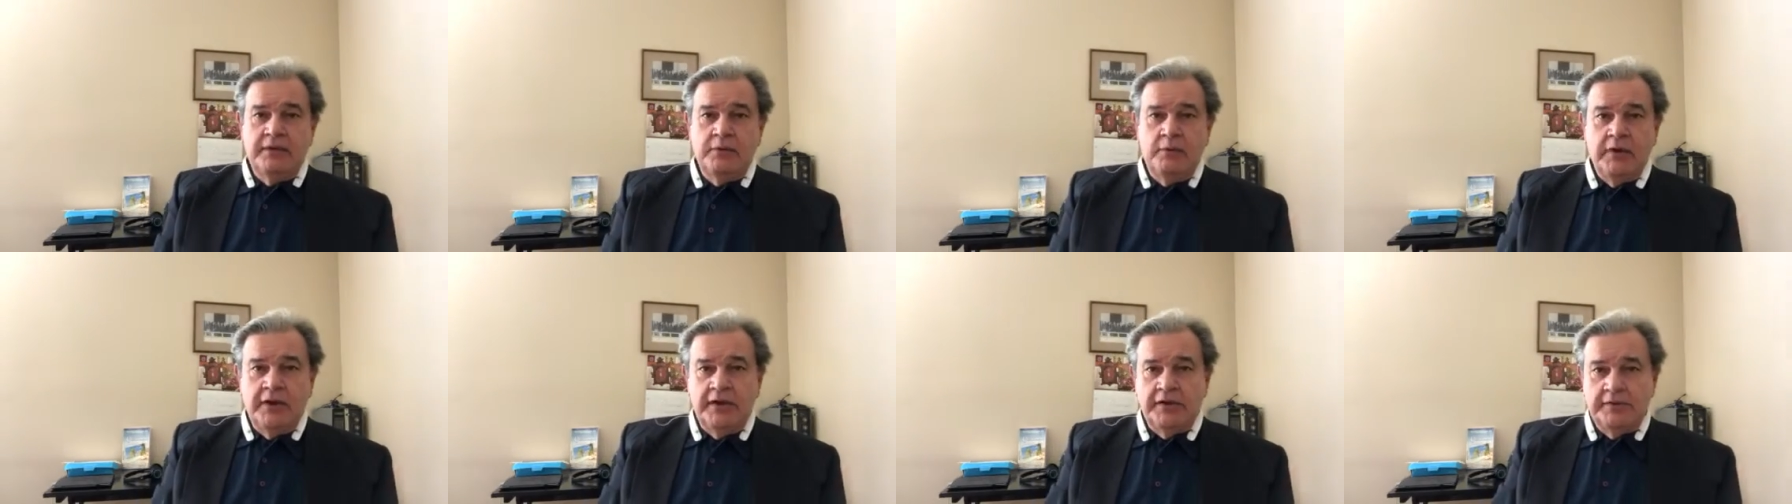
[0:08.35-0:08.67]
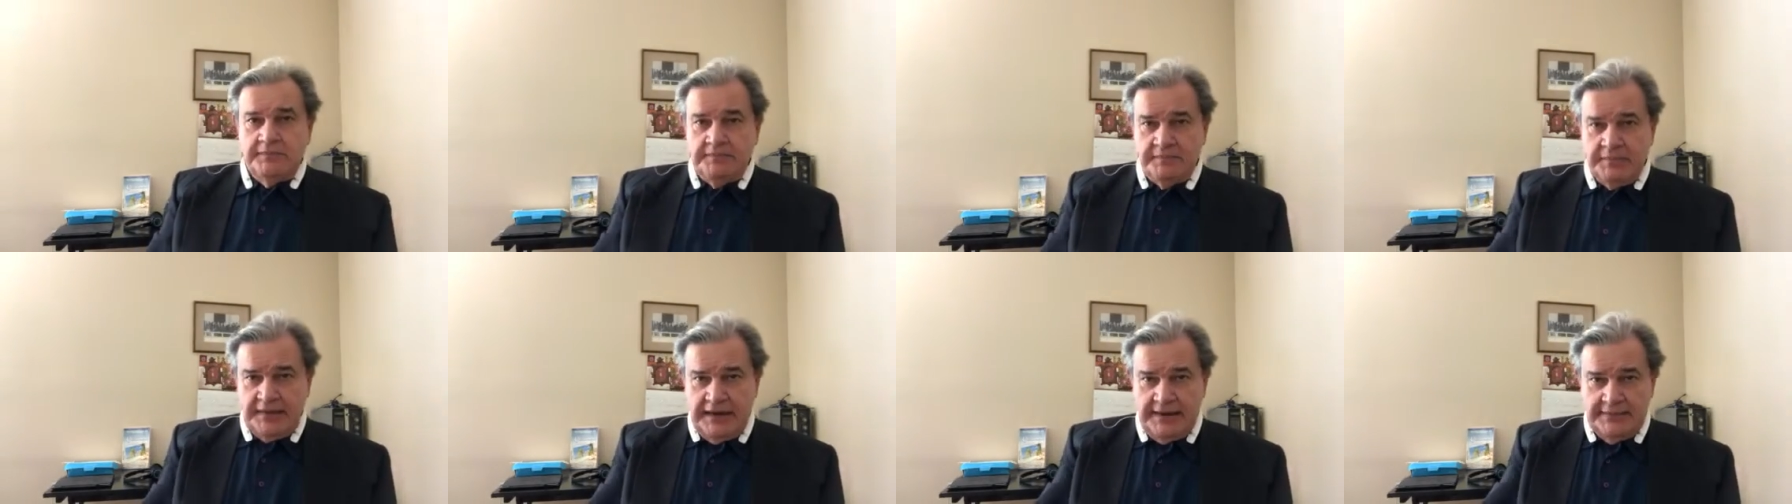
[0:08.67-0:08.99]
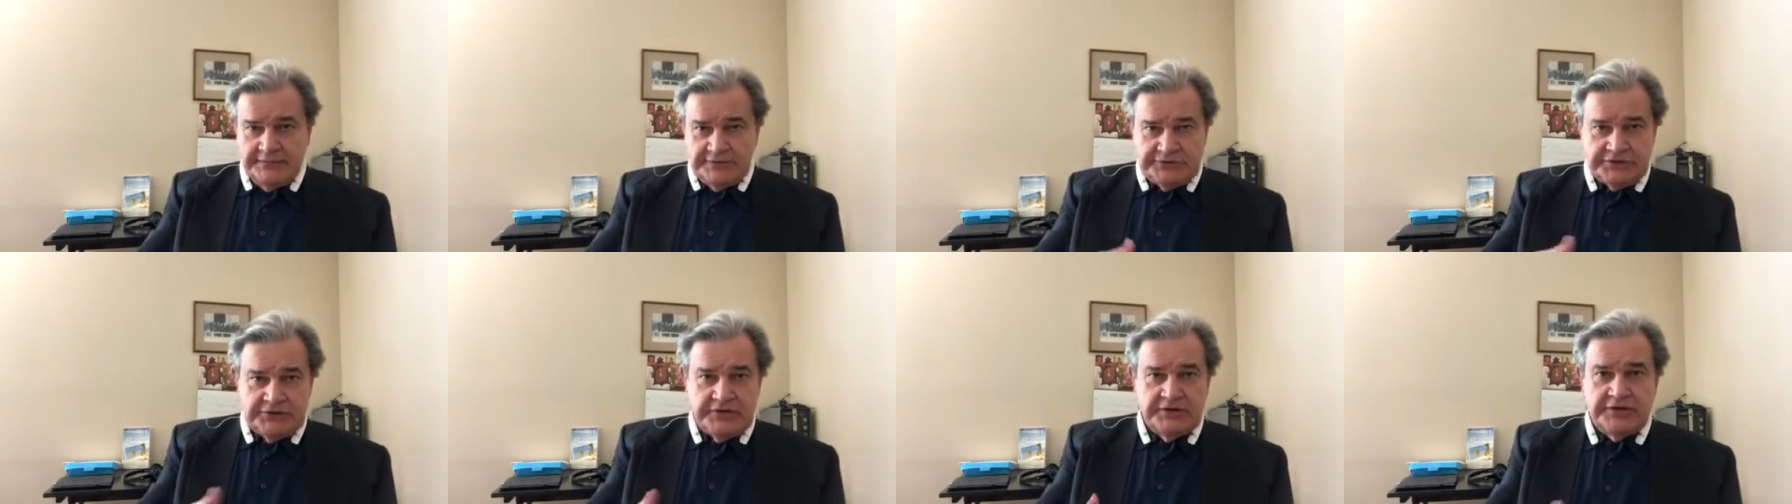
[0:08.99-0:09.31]
Well,
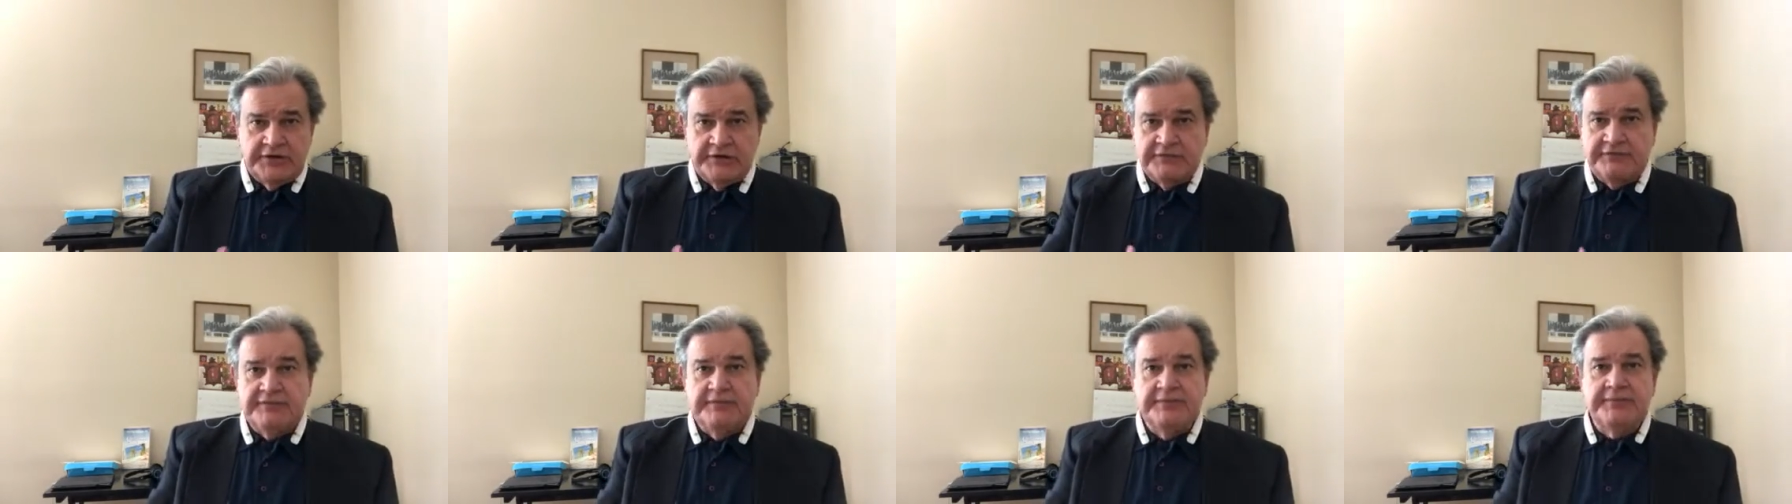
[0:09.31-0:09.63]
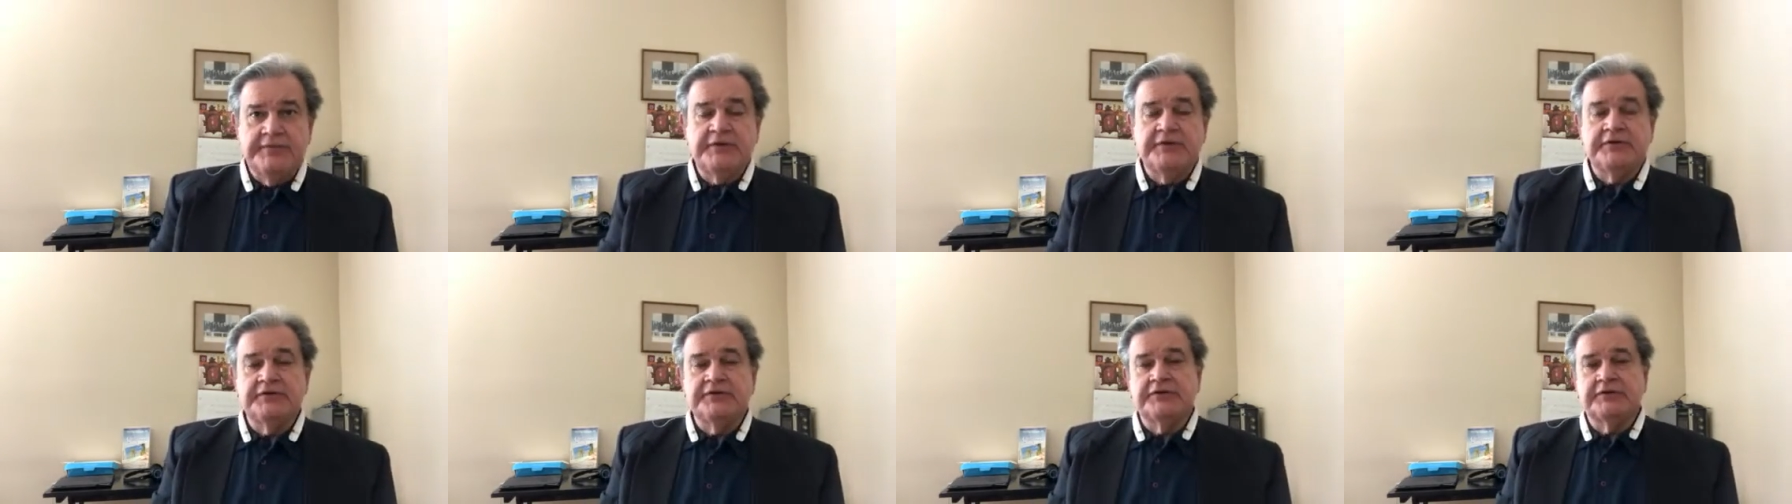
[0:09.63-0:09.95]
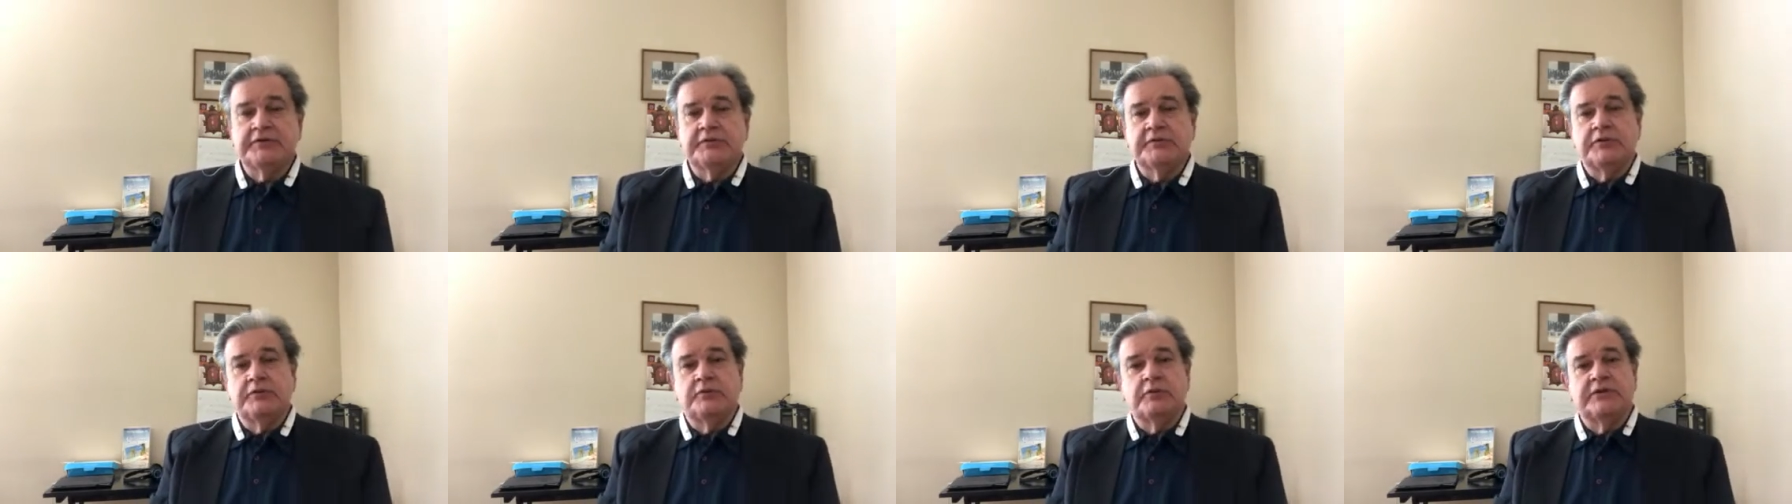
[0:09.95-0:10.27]
I'm sure you're familiar with